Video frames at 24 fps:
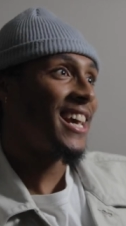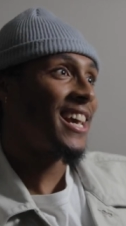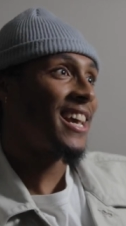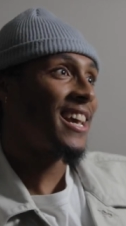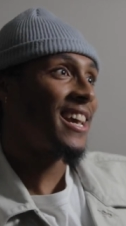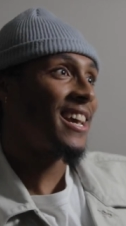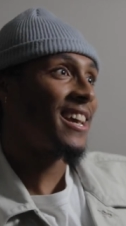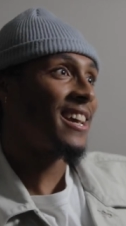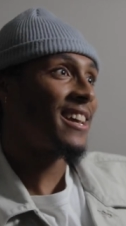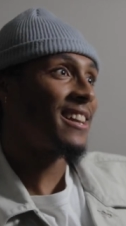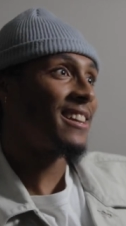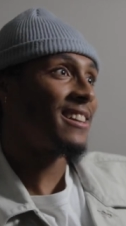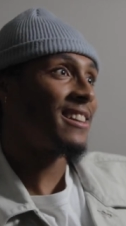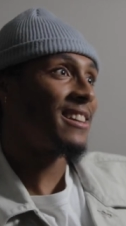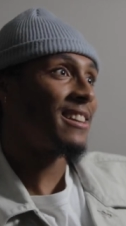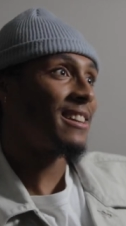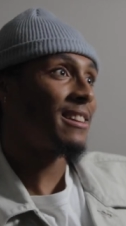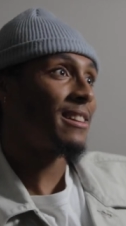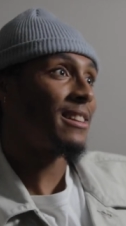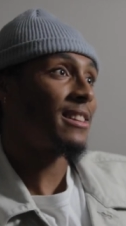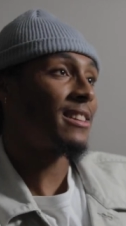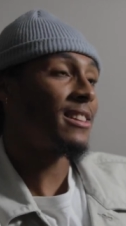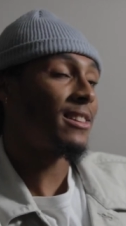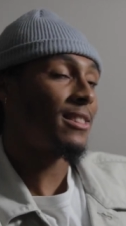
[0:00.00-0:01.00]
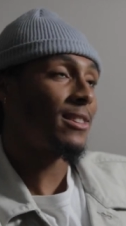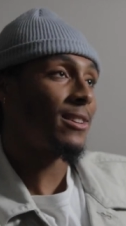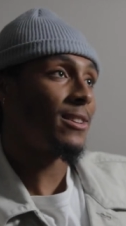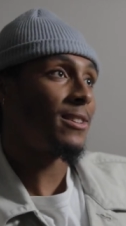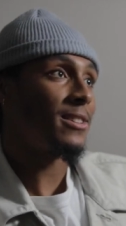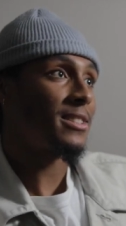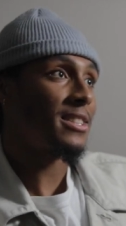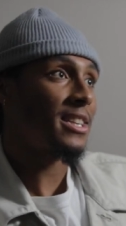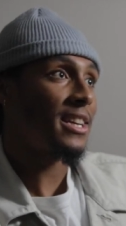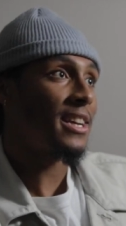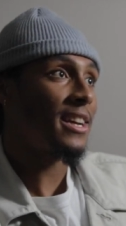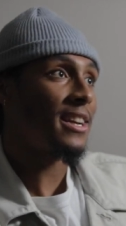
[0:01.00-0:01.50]
And the
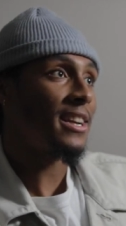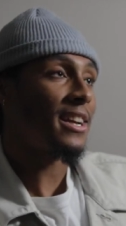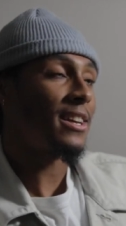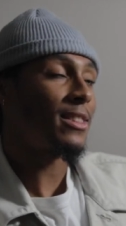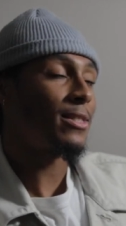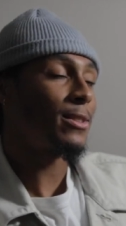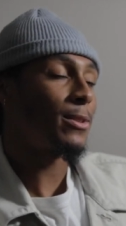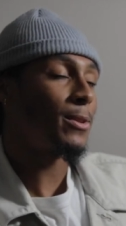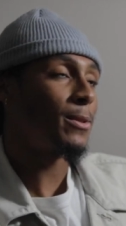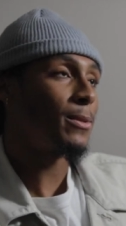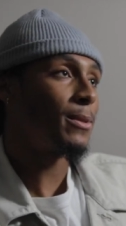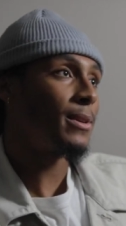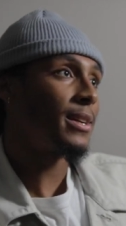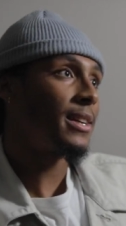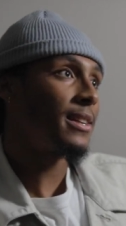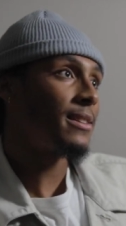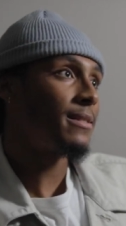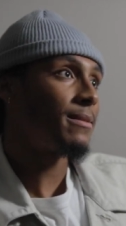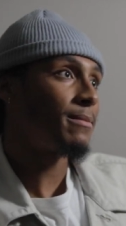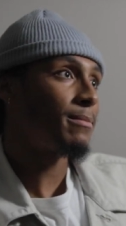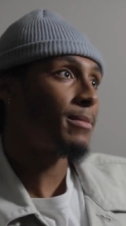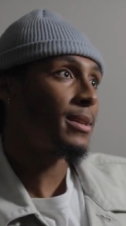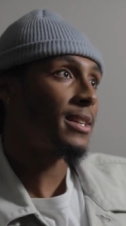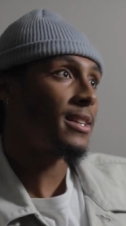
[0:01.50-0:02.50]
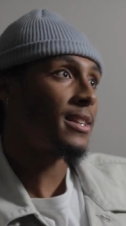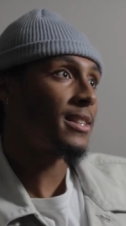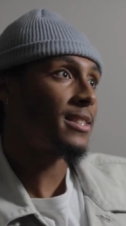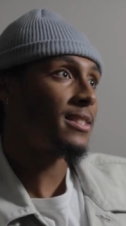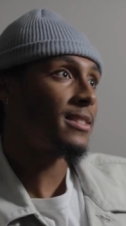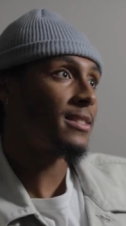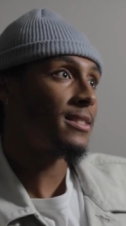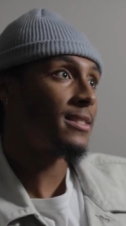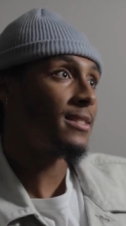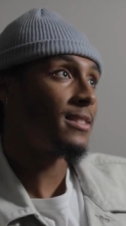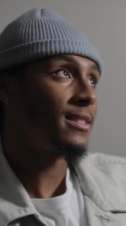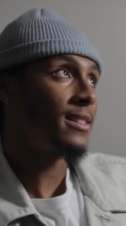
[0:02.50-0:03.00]
13 I threw in
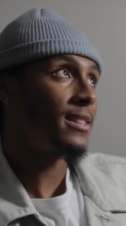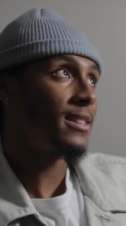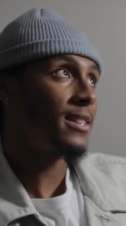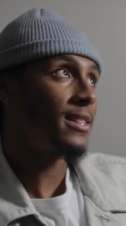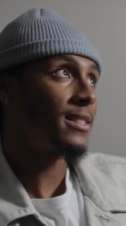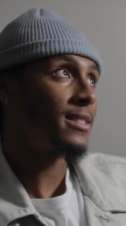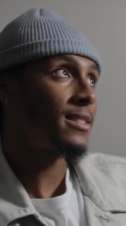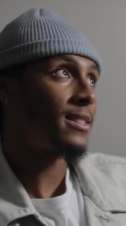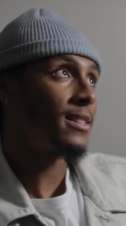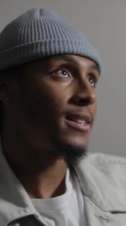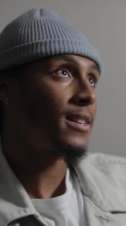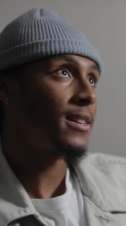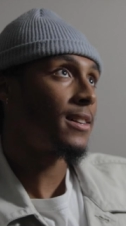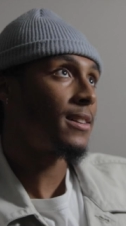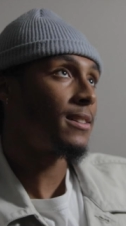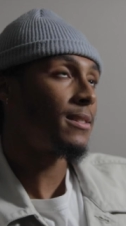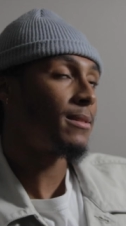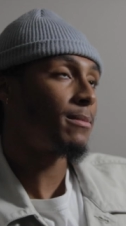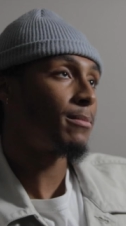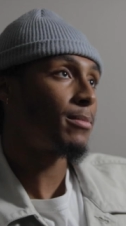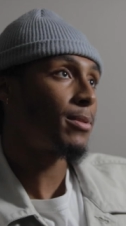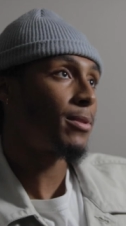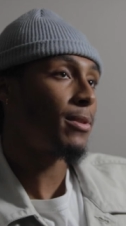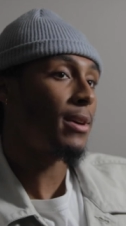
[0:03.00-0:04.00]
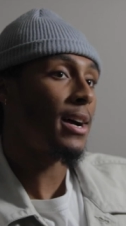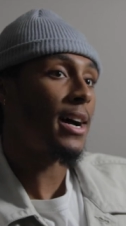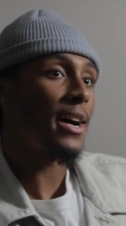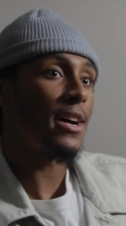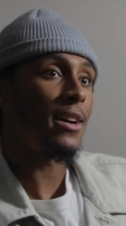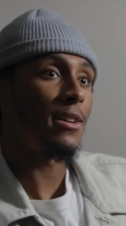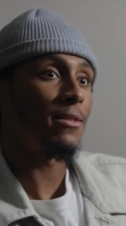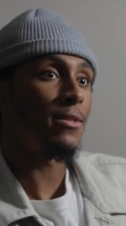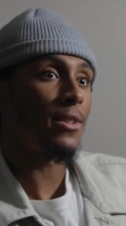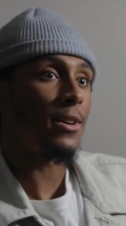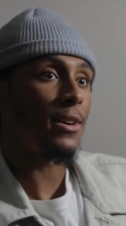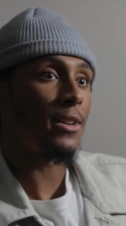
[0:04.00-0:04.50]
because it's a
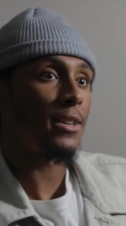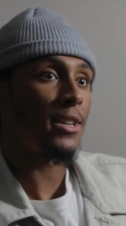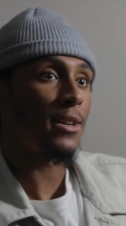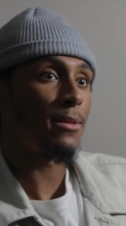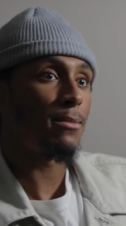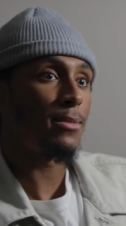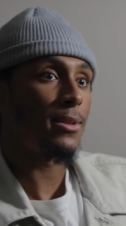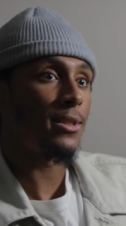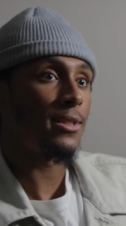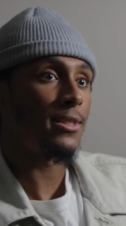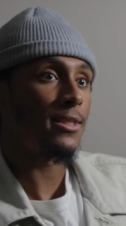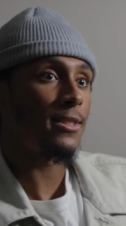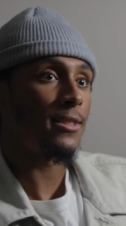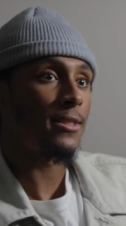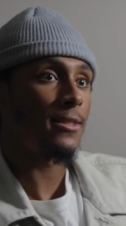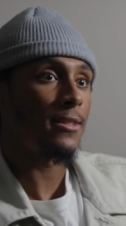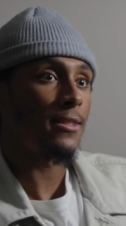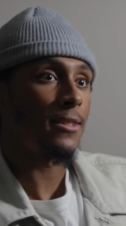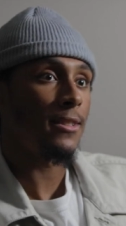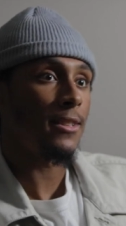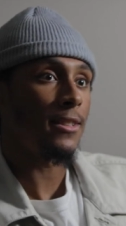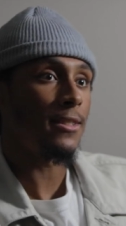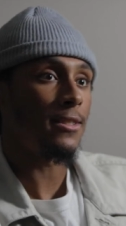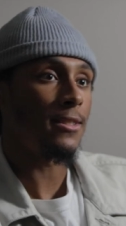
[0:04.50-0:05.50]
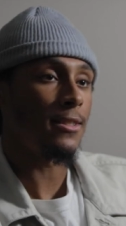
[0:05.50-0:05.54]
pariah of all numbers.